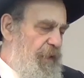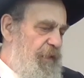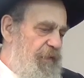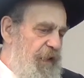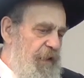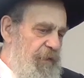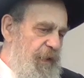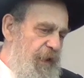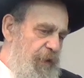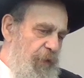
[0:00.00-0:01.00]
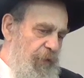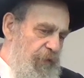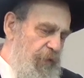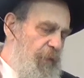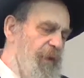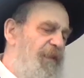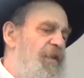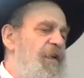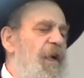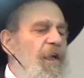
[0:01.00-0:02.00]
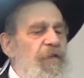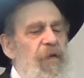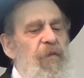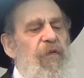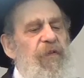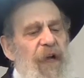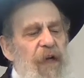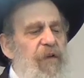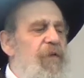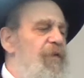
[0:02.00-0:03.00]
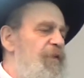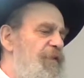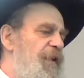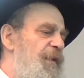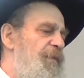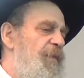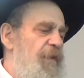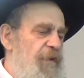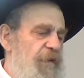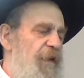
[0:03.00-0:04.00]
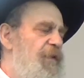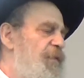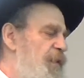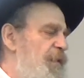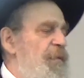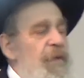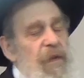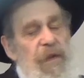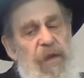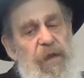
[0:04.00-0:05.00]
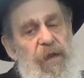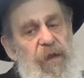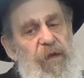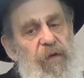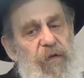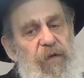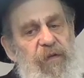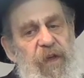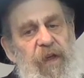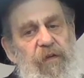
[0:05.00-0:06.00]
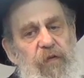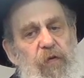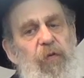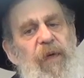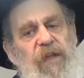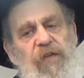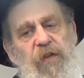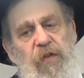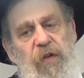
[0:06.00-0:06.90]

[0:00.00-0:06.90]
etc., and he goes into the basic concepts of Achdus Hashem, etc. So he says, Hu Masha